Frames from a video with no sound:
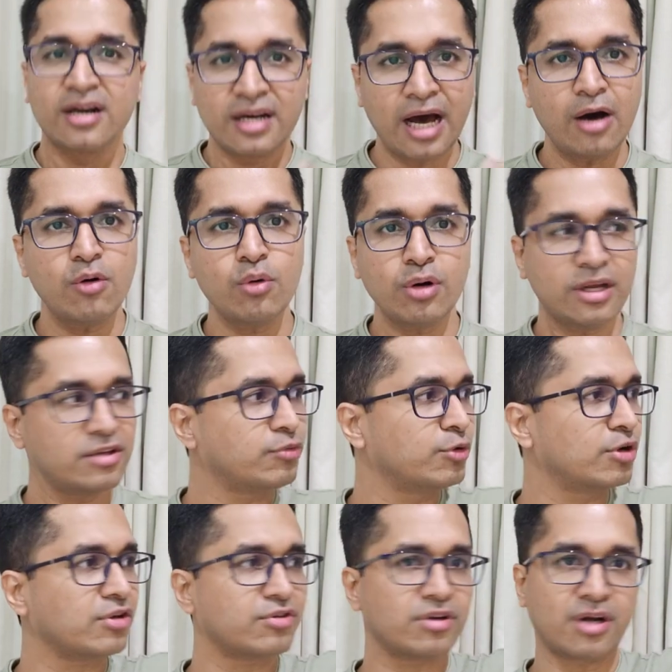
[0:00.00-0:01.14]
Now let's
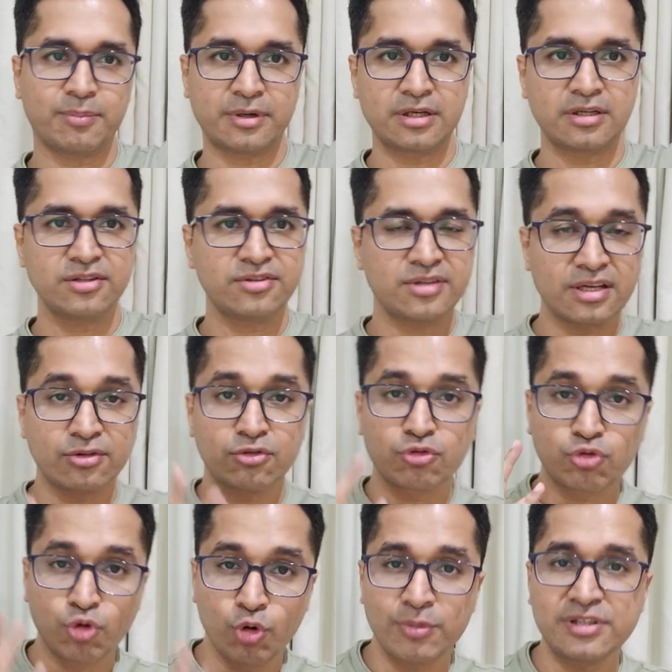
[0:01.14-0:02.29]
focus on abundance. There is
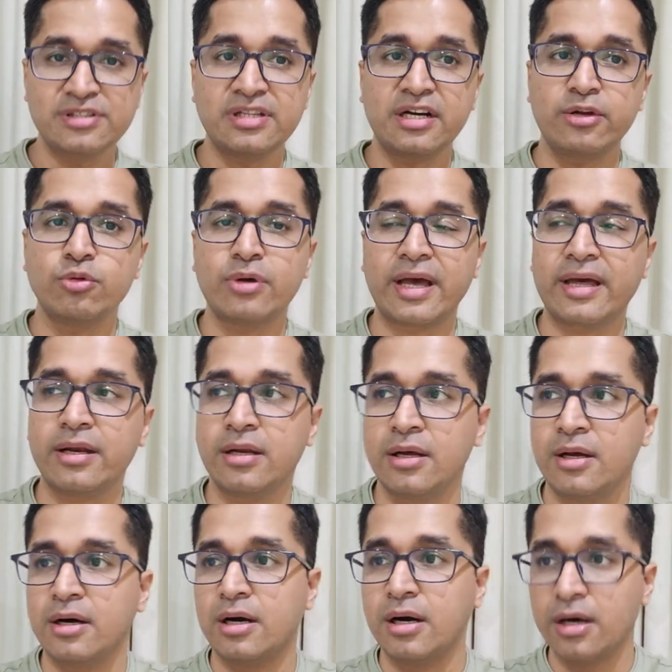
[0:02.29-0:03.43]
so much that you can
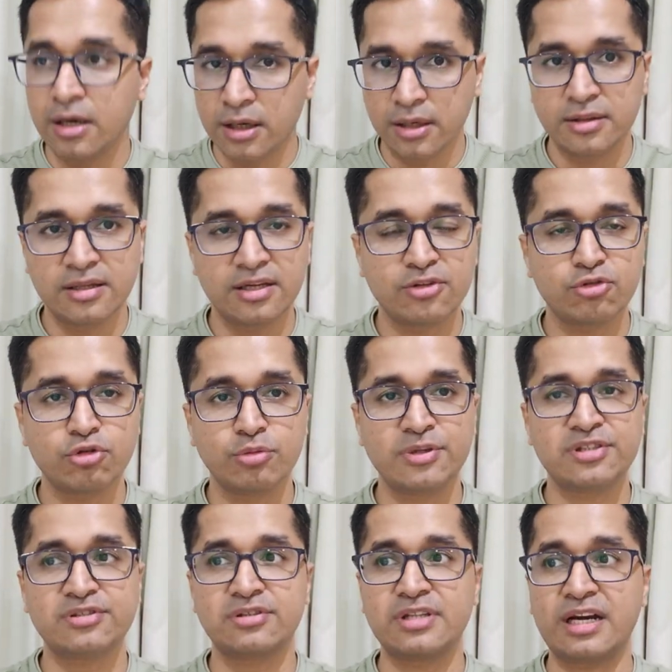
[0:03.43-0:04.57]
earn. There's so
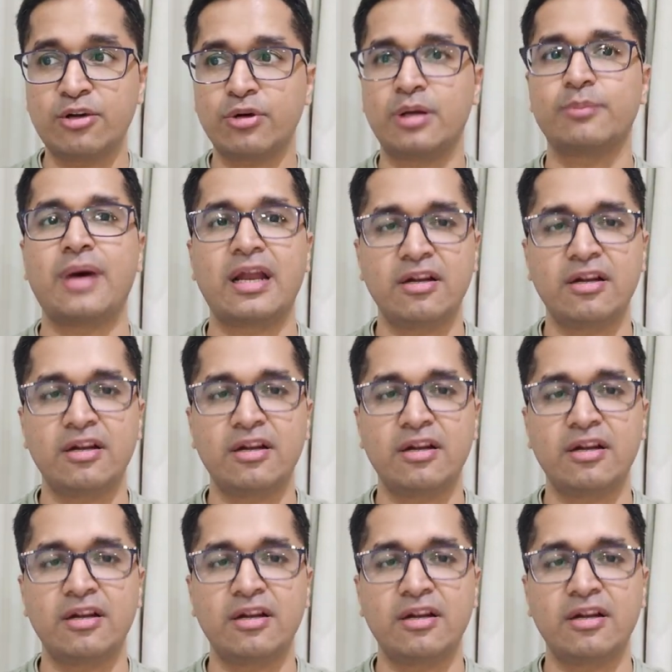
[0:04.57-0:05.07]
much that you can